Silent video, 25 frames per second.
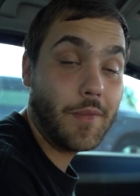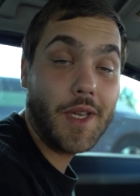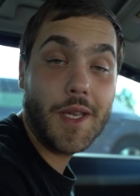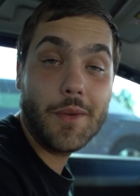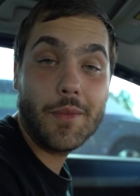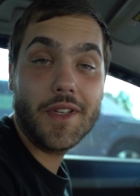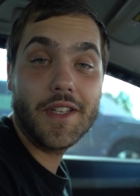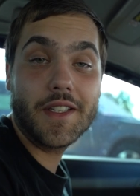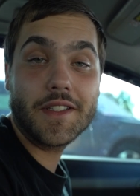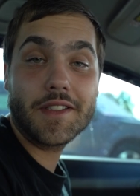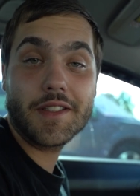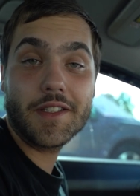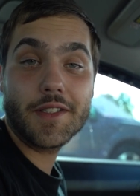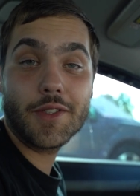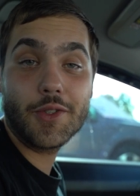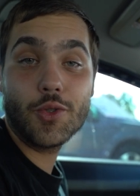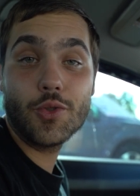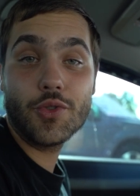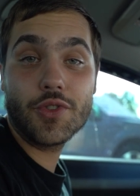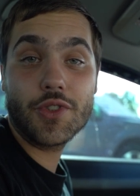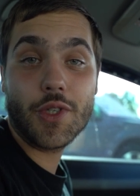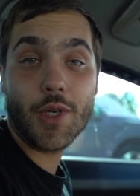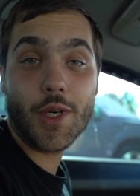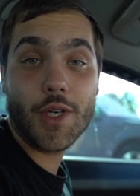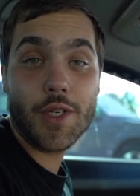Maybe this is a new
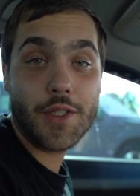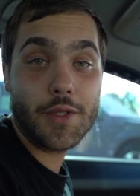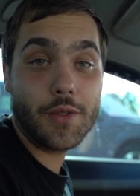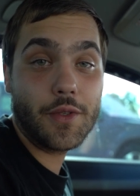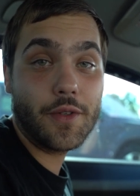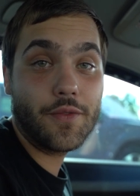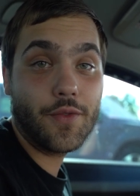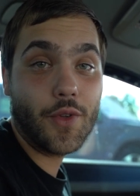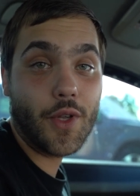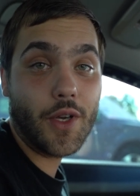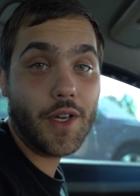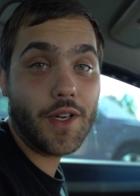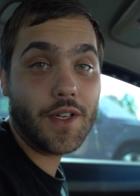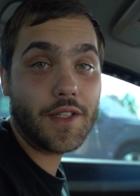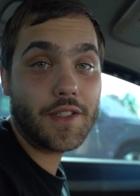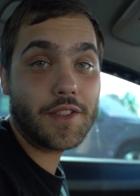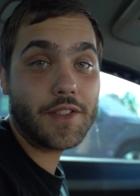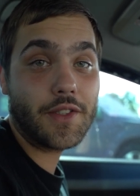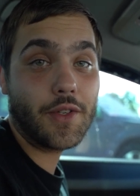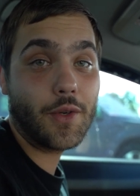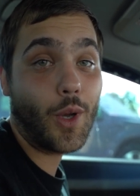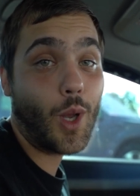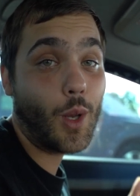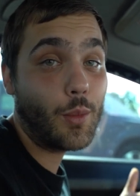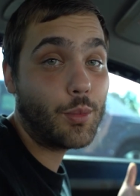start to a vlog,
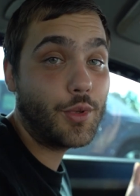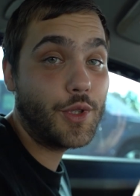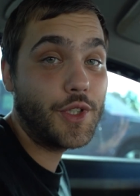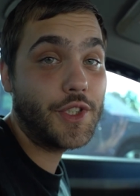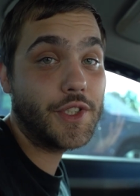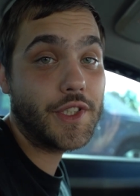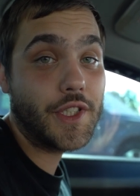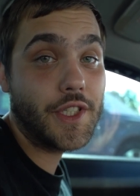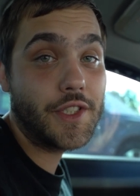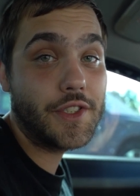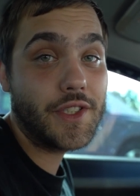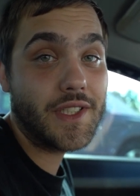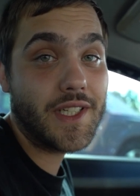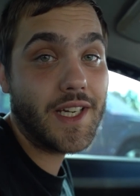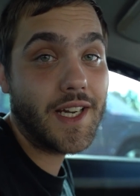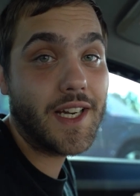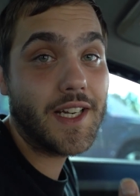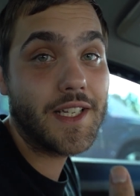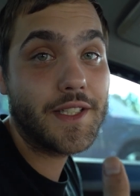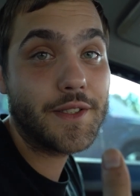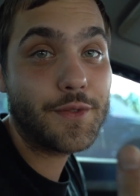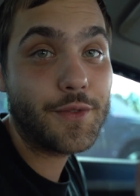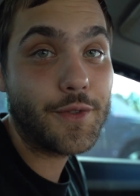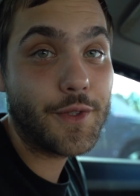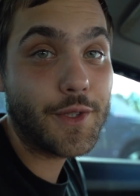so I appreciate you
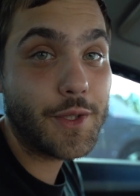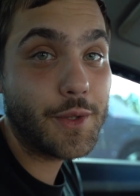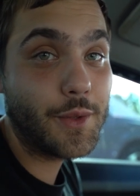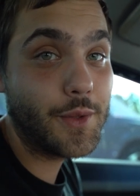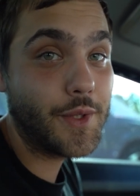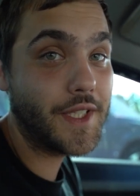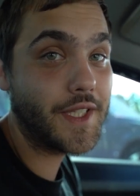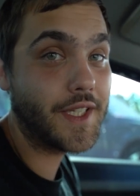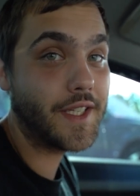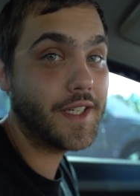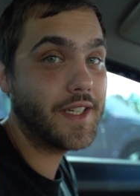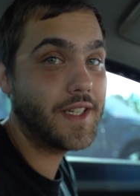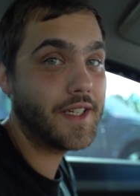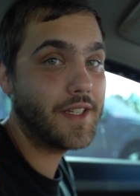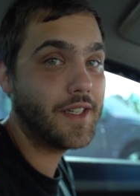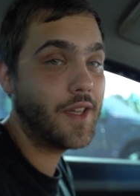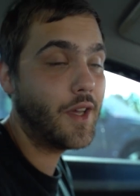guys for tuning in.